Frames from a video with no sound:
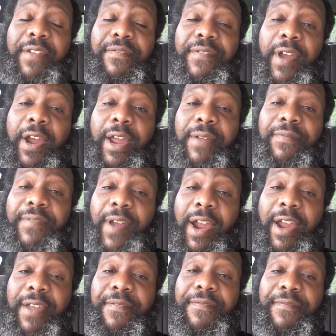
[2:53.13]
very,
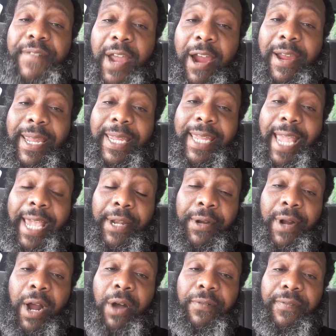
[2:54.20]
very, very catered
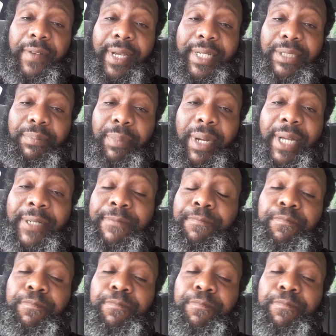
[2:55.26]
offense. But,